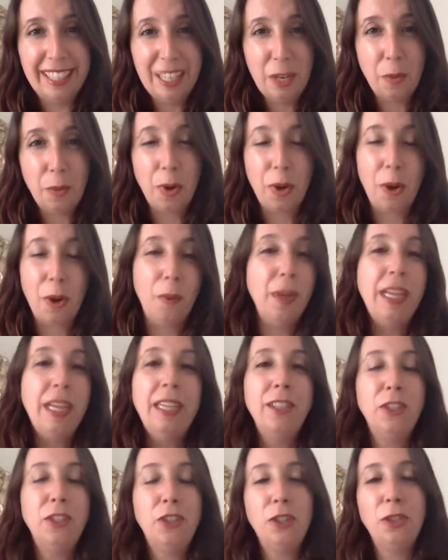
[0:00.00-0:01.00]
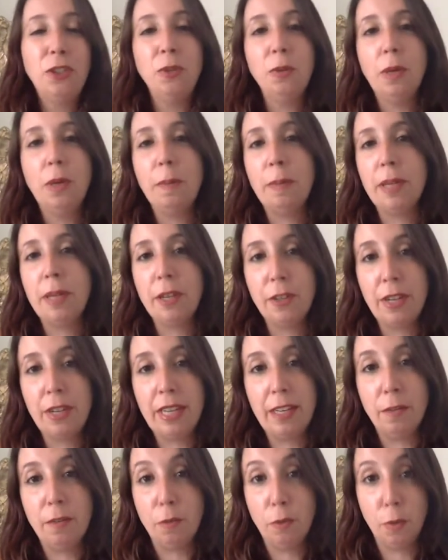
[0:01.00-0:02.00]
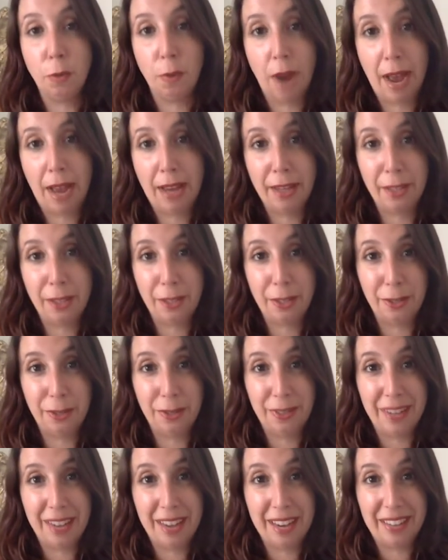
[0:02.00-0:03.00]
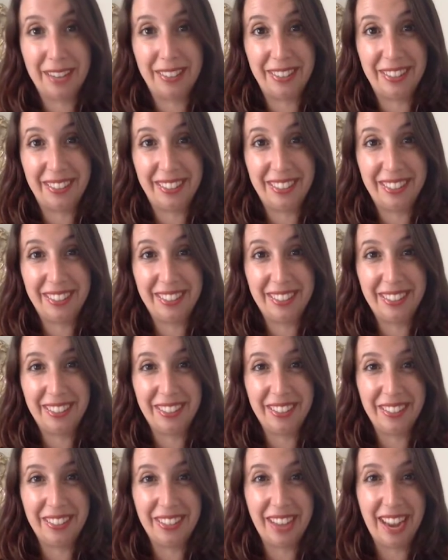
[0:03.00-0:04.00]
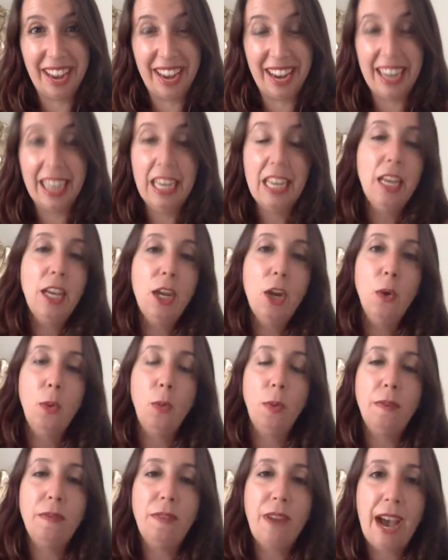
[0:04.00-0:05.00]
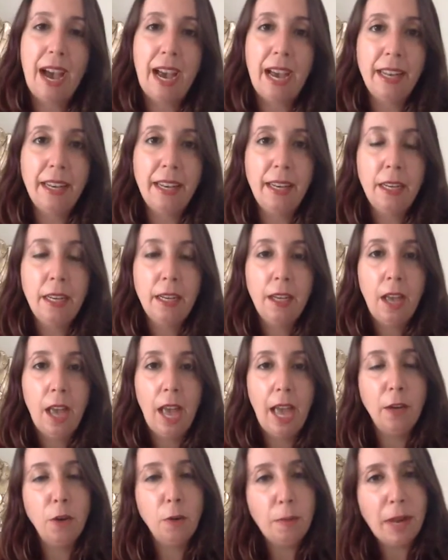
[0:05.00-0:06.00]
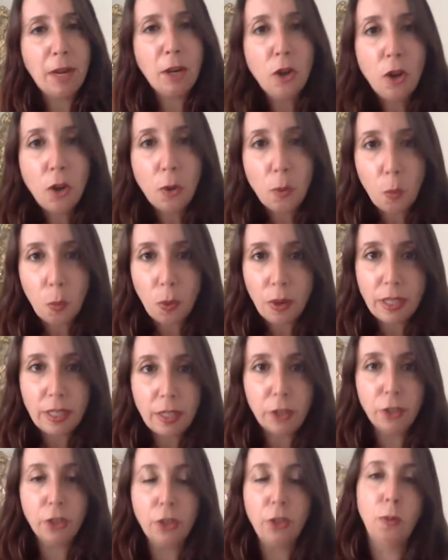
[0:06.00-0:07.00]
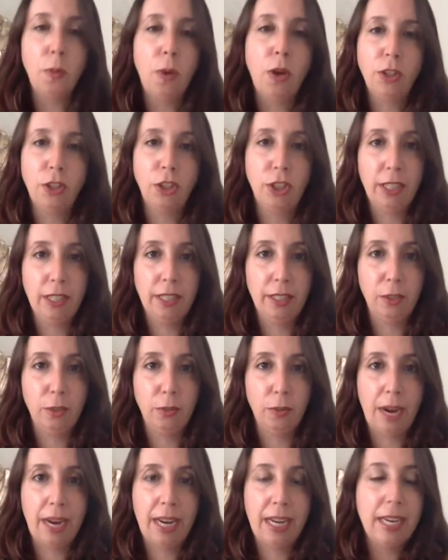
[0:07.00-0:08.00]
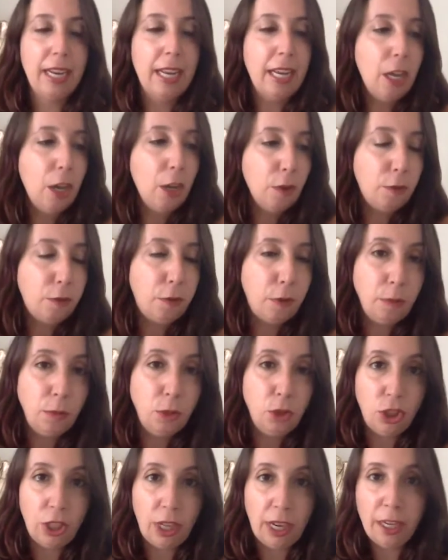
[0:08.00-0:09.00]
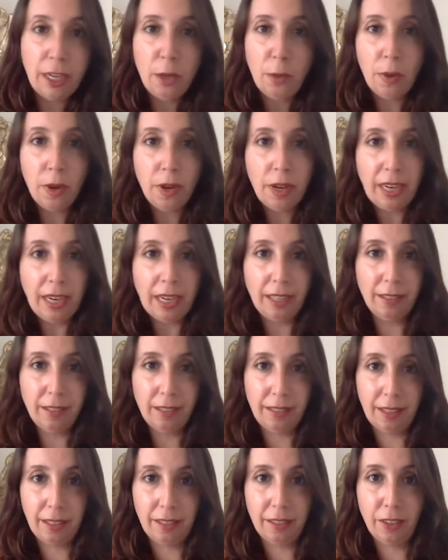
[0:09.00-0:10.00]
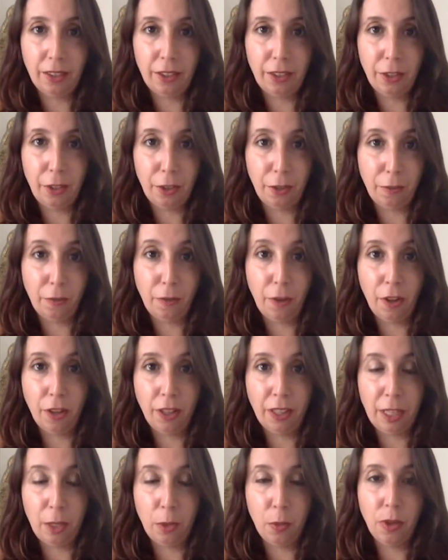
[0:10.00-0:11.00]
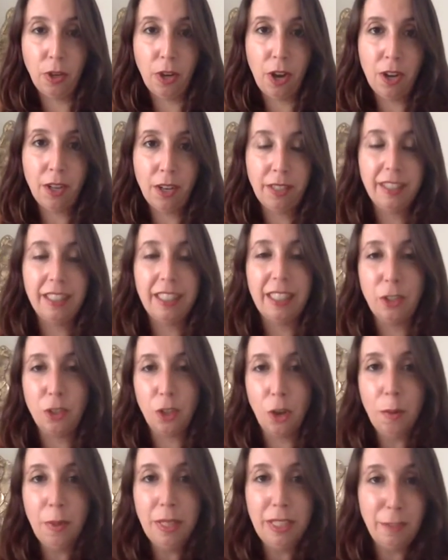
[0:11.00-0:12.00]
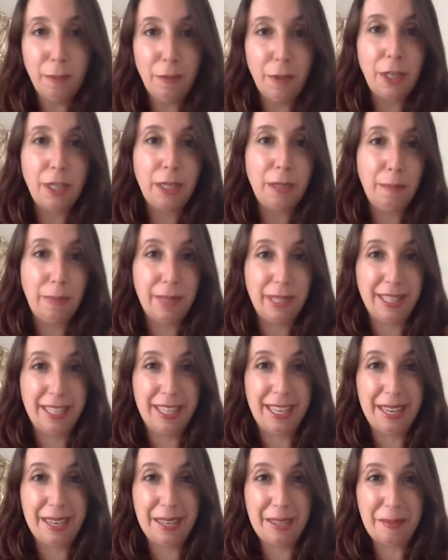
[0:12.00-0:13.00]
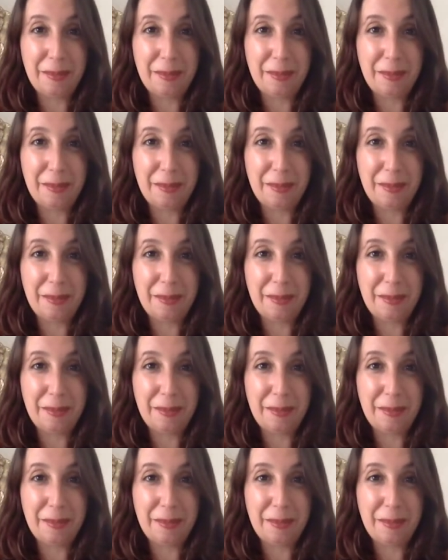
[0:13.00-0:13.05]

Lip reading: We're going into a period of gratitude now, okay? We've had, and no matter what year you're watching this, right? From January until the fall equinox, it's always very busy,